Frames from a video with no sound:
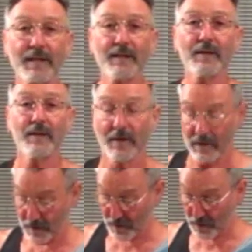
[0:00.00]

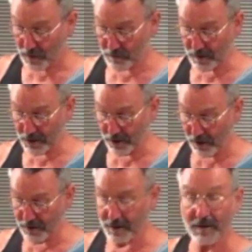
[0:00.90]
who
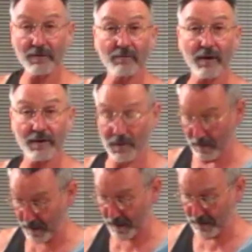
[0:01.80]
specialises in growing
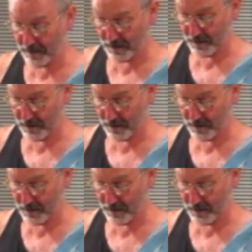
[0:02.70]
tomatoes.